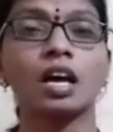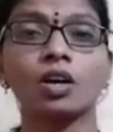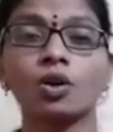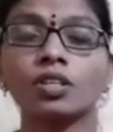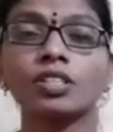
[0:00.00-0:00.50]

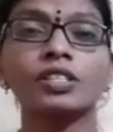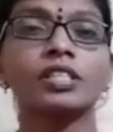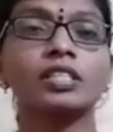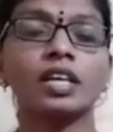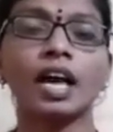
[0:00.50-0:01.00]

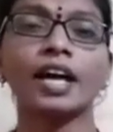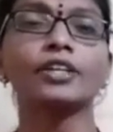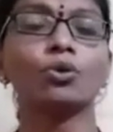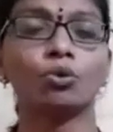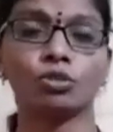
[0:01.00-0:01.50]
continents and
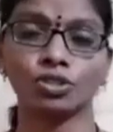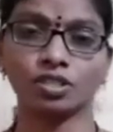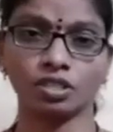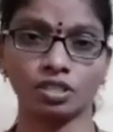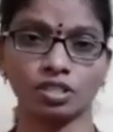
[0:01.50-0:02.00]

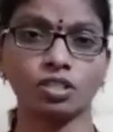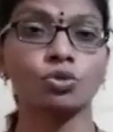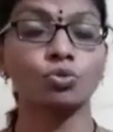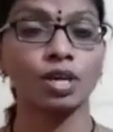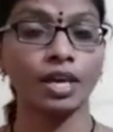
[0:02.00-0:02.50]
oceans
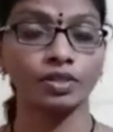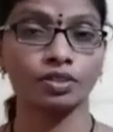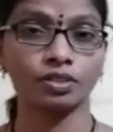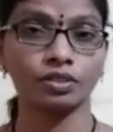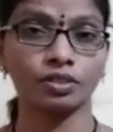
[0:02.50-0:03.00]

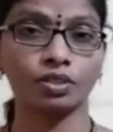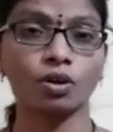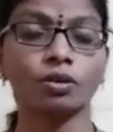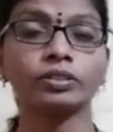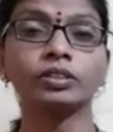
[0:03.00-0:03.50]
together
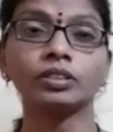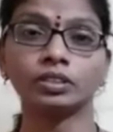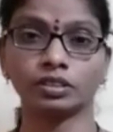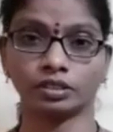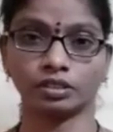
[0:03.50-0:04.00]
on the
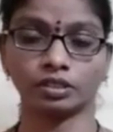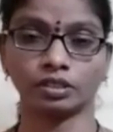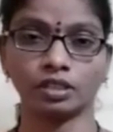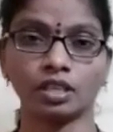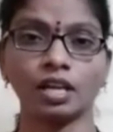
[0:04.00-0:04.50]
earth?
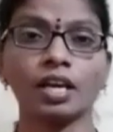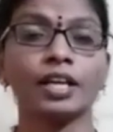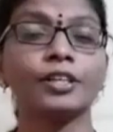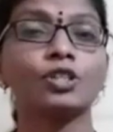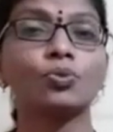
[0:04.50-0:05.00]

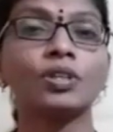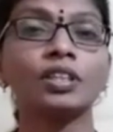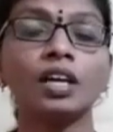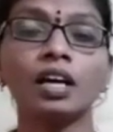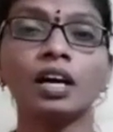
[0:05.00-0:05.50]
It's with
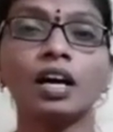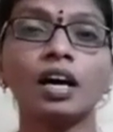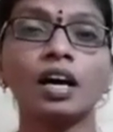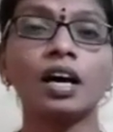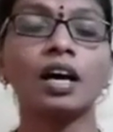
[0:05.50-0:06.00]
the
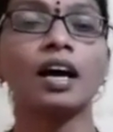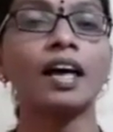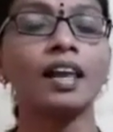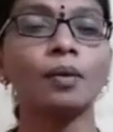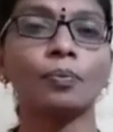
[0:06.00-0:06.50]

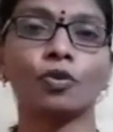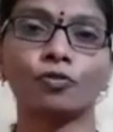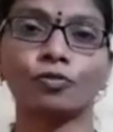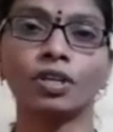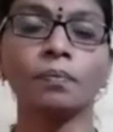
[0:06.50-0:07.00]
help of
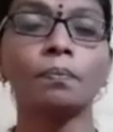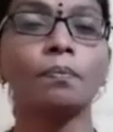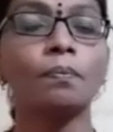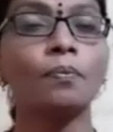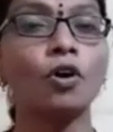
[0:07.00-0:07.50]
a
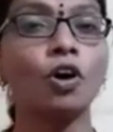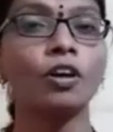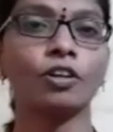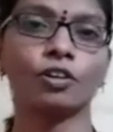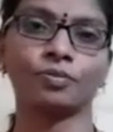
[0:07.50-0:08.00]

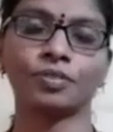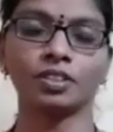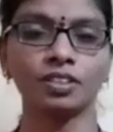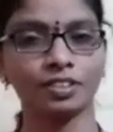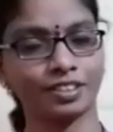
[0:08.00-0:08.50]
model of the
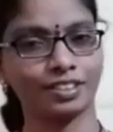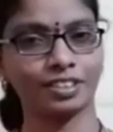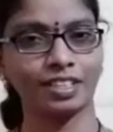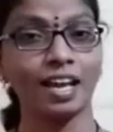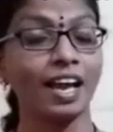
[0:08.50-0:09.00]
earth.
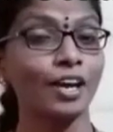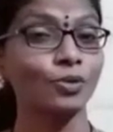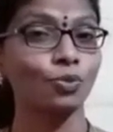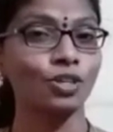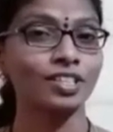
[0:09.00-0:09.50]
And
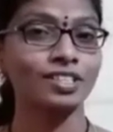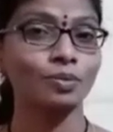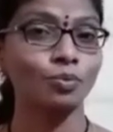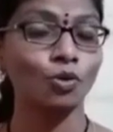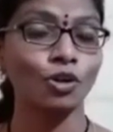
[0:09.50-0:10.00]
what is the
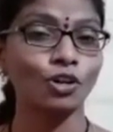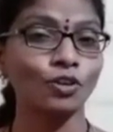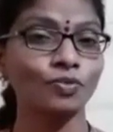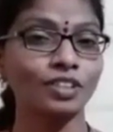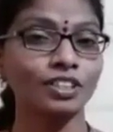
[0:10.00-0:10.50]
model of
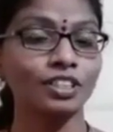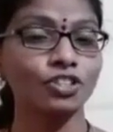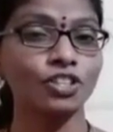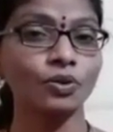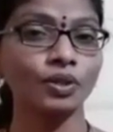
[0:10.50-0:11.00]
the earth,
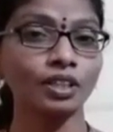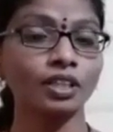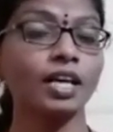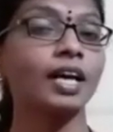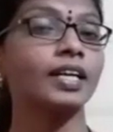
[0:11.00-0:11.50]
children?
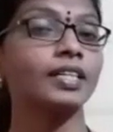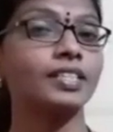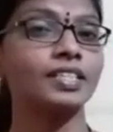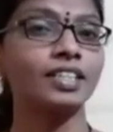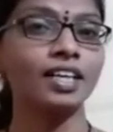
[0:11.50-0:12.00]
It's
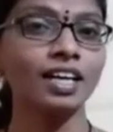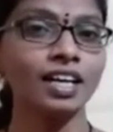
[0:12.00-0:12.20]
the